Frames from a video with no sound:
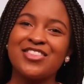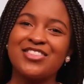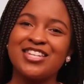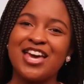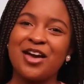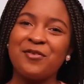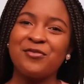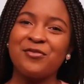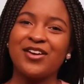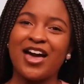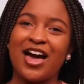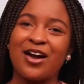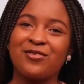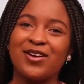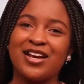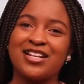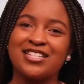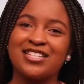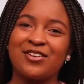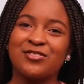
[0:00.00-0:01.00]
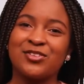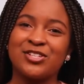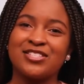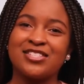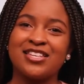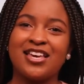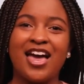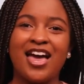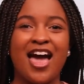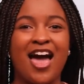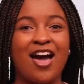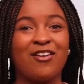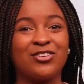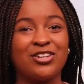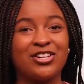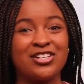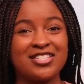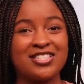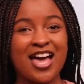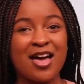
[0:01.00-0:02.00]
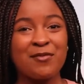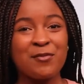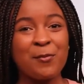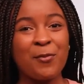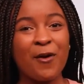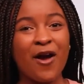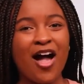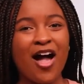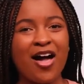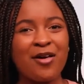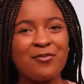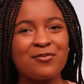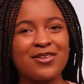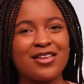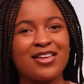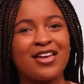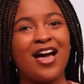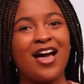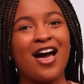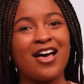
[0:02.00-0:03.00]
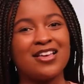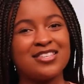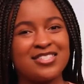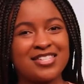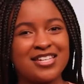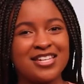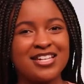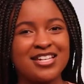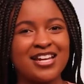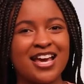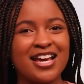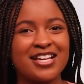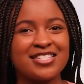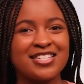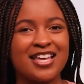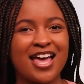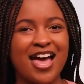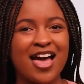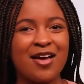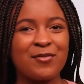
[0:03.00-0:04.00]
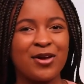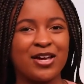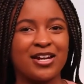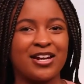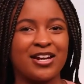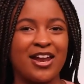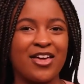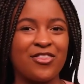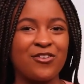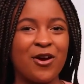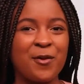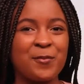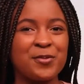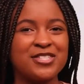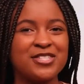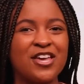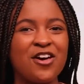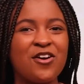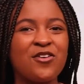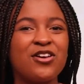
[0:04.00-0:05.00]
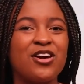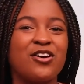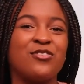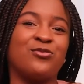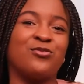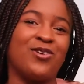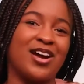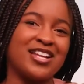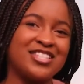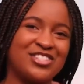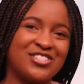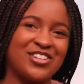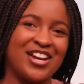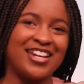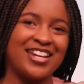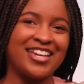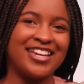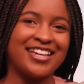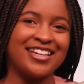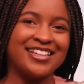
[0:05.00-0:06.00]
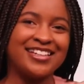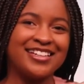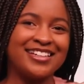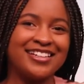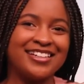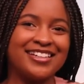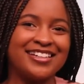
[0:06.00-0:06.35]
all the time we have got, Red Devils. Have a good time at prom. I'll see you next time on another episode of What's Trending.